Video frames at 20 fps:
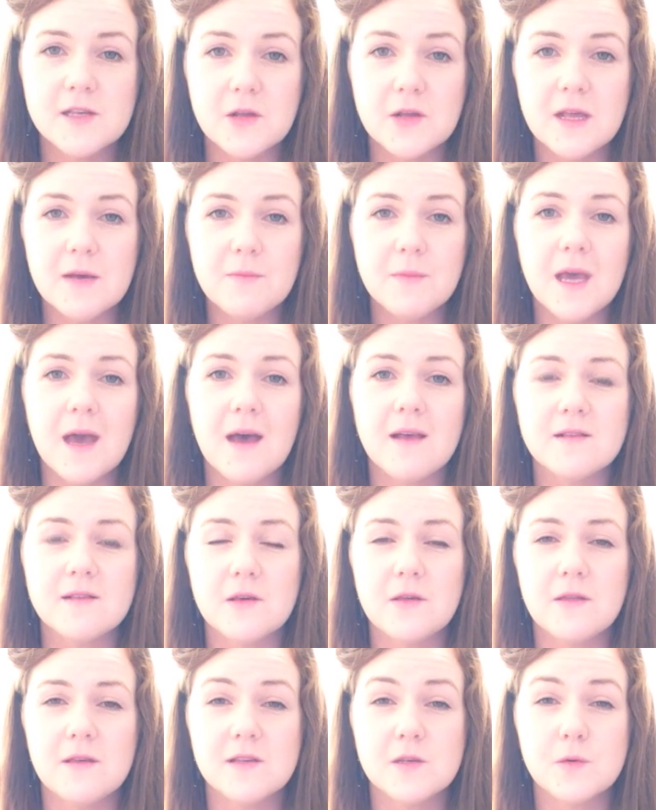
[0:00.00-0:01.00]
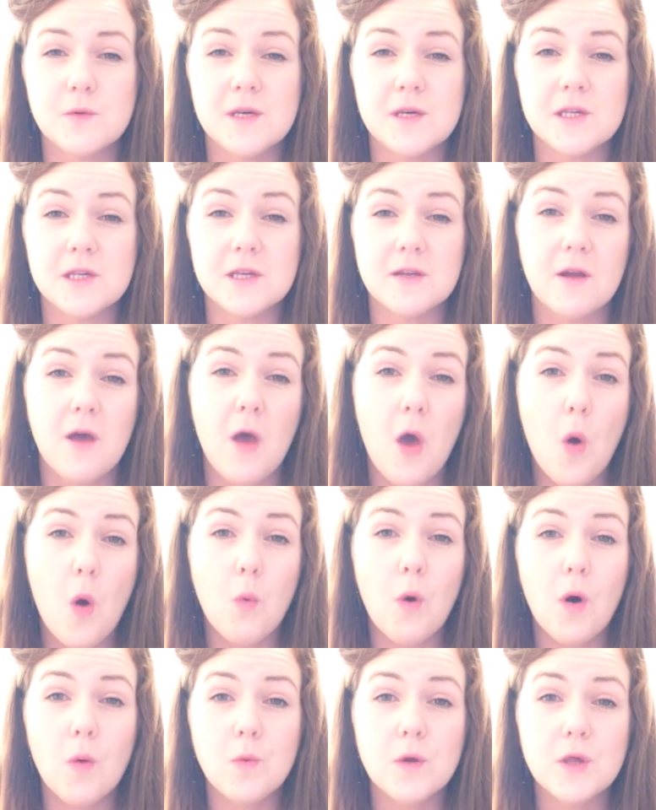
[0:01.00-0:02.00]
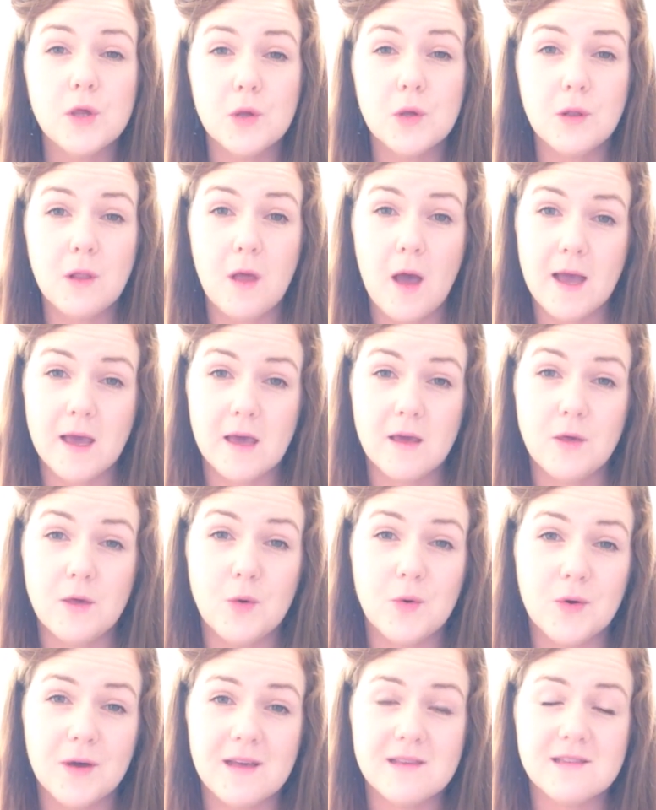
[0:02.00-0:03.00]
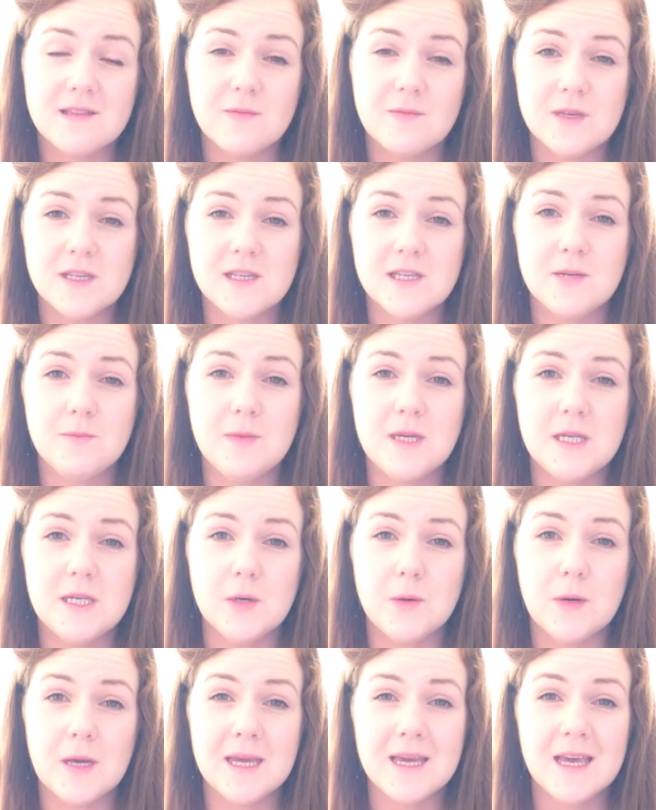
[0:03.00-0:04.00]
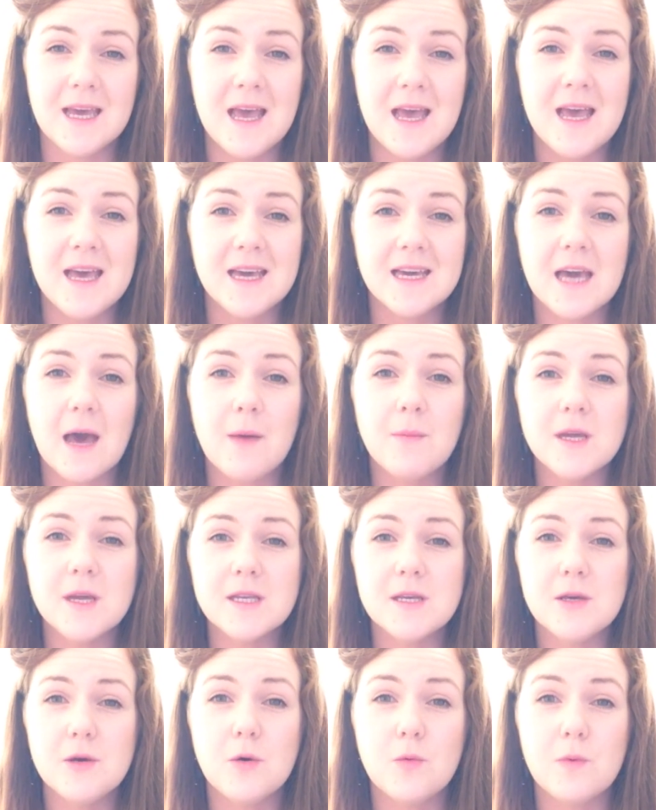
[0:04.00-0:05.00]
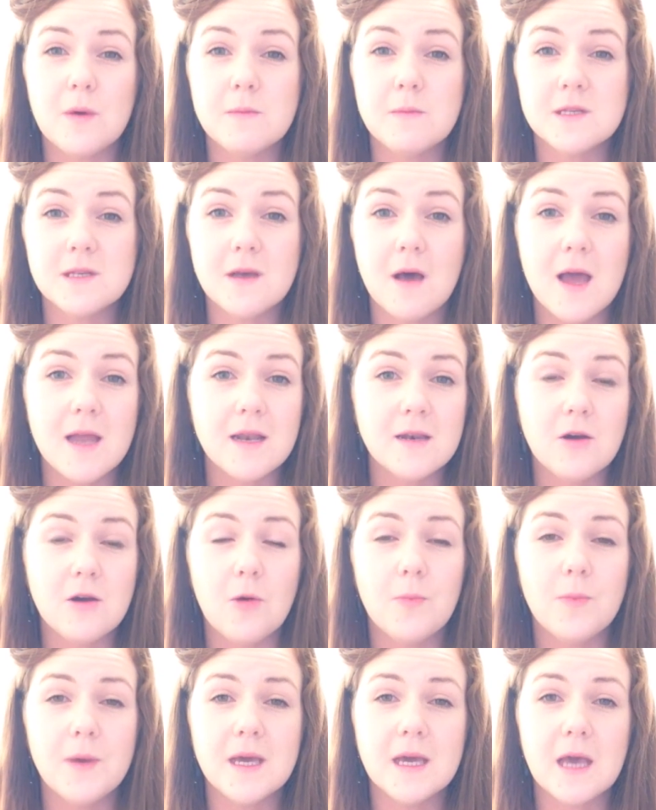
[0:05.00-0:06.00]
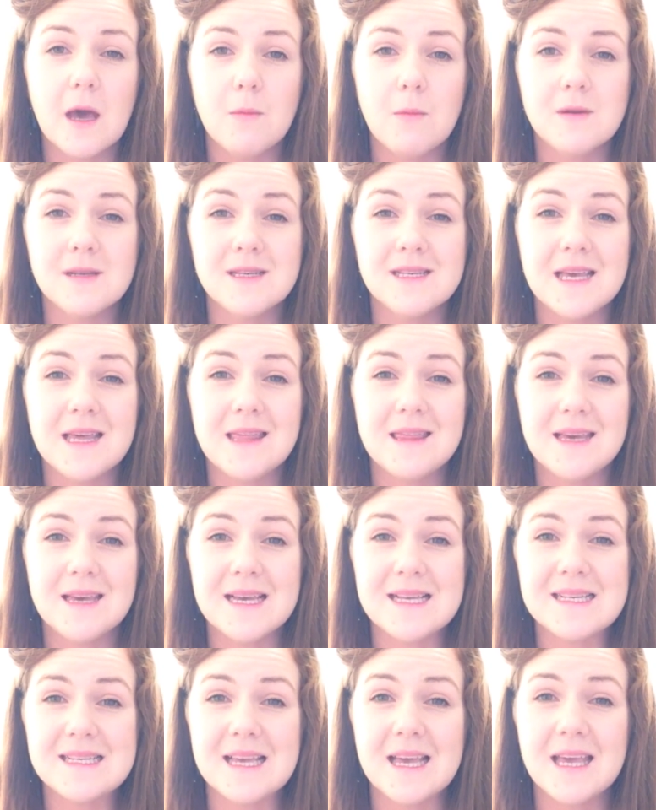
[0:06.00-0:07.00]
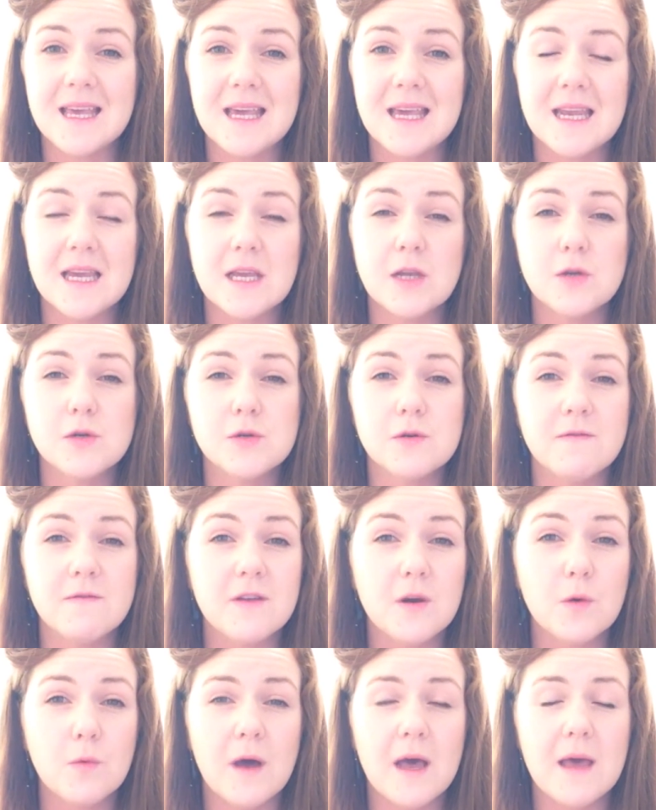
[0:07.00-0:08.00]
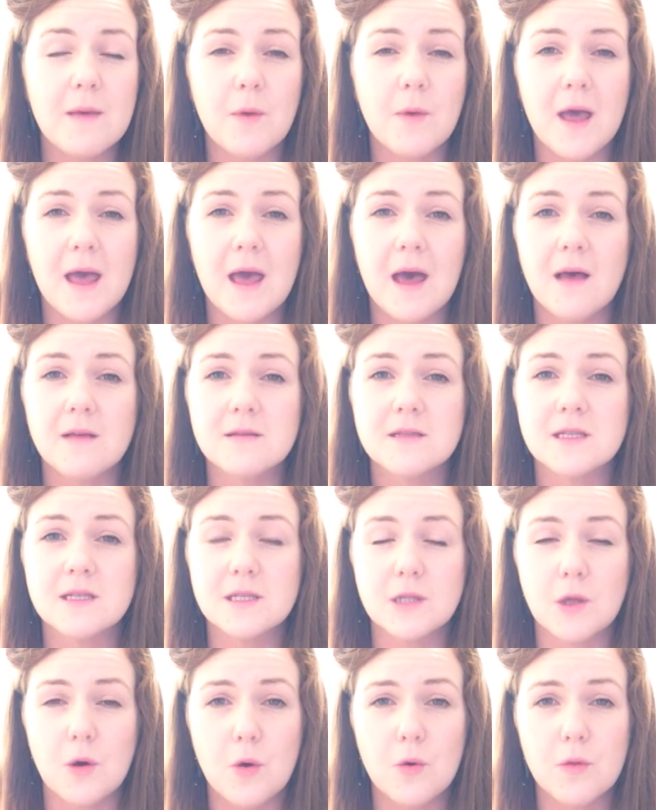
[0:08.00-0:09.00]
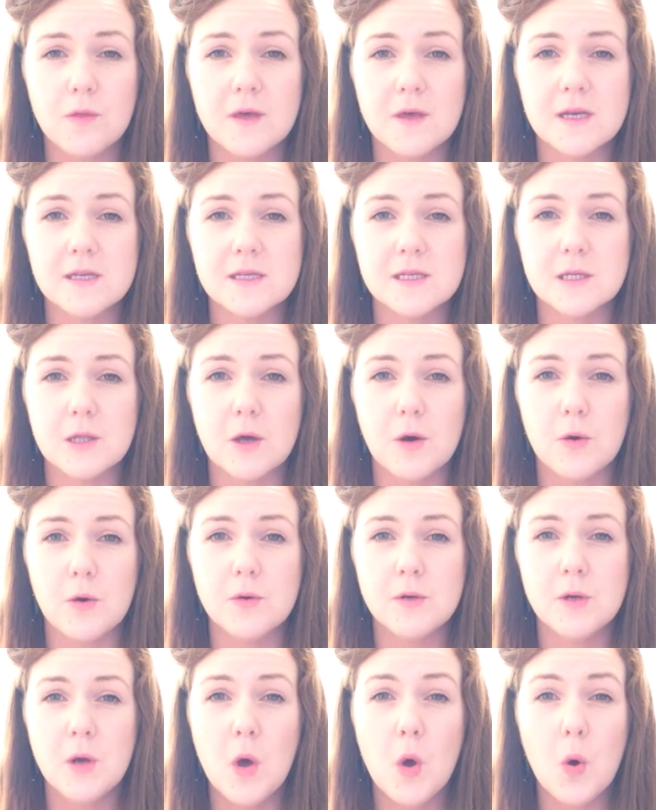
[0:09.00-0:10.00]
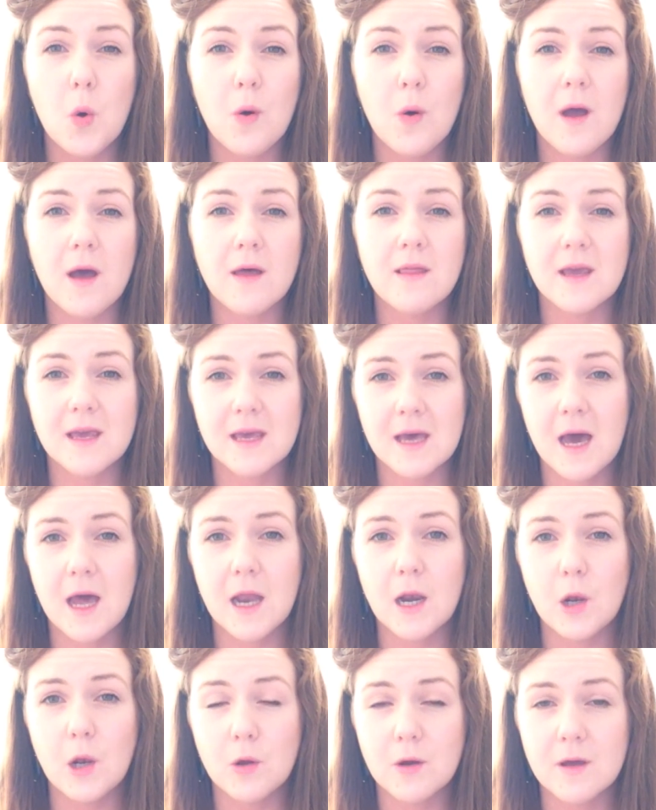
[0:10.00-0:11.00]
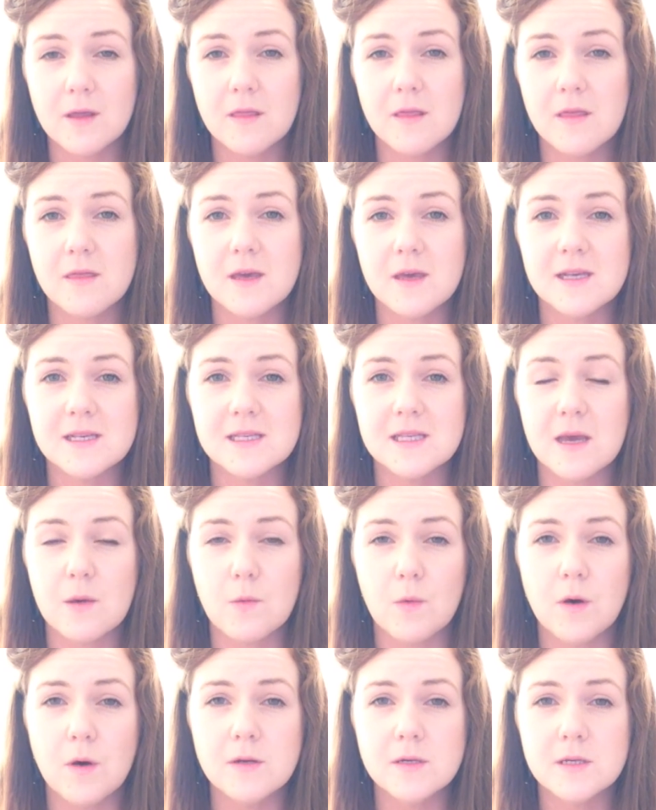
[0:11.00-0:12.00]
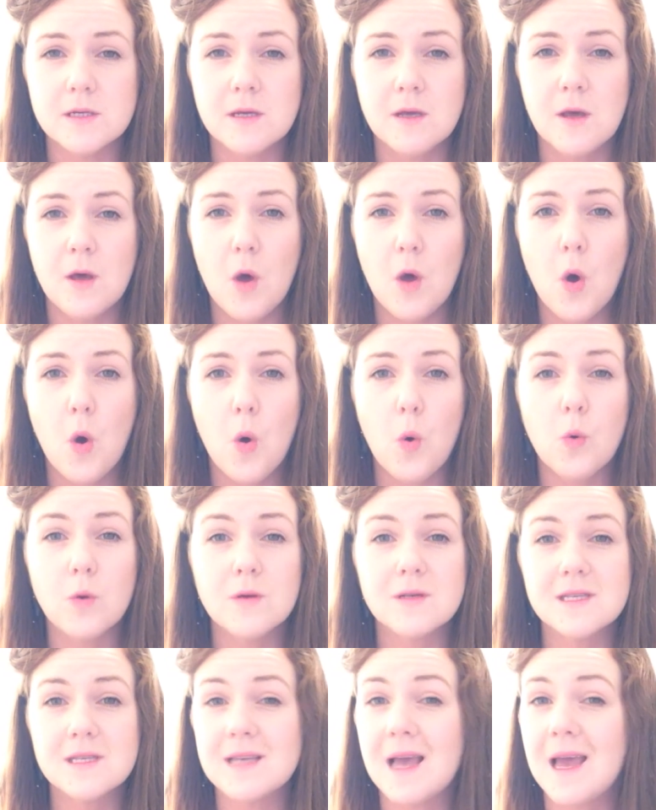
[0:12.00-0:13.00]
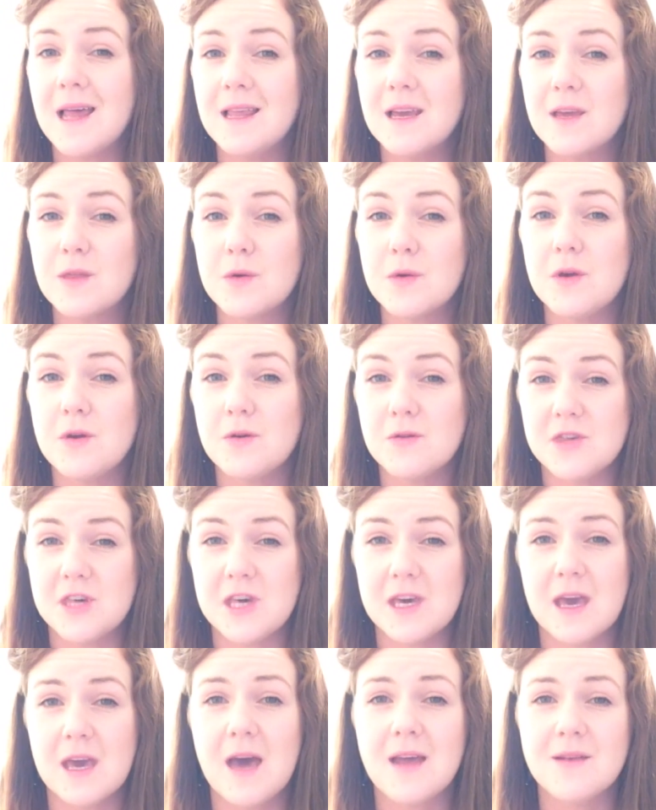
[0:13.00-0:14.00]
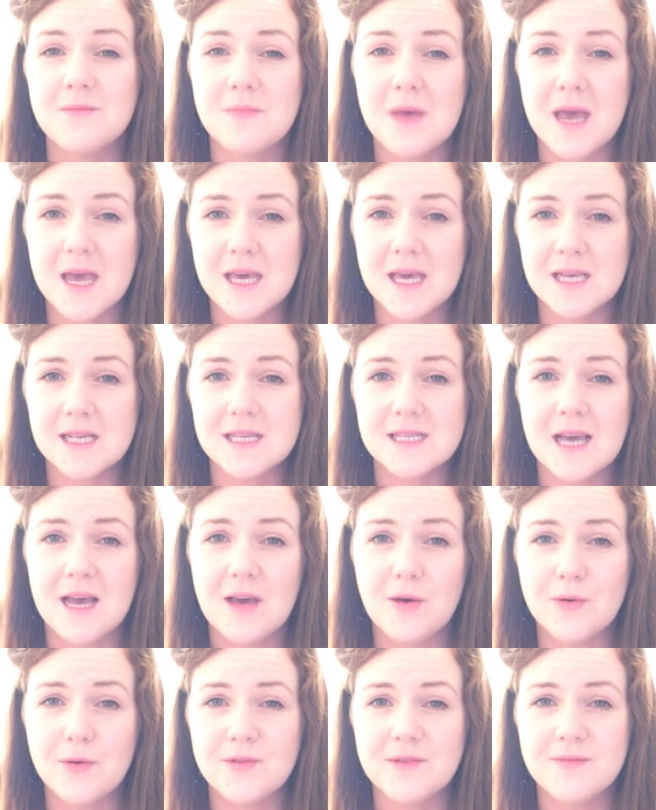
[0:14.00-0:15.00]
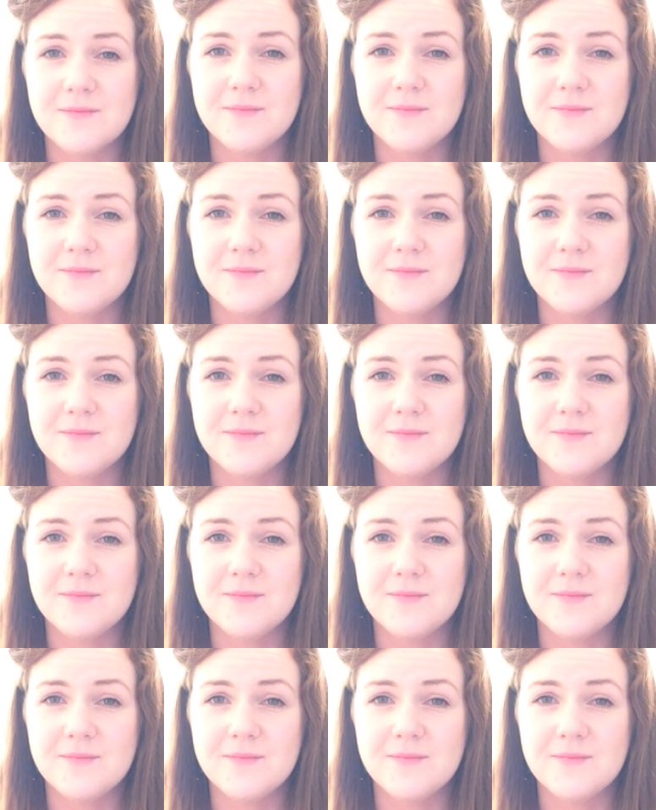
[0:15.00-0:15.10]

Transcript: So let me ask you this question: what would you like your customers to be doing? Coming to your website, not being able to see things and getting driven away by how slow things load or how they can't look at the things they want? Or sailing through your checkout and making sales?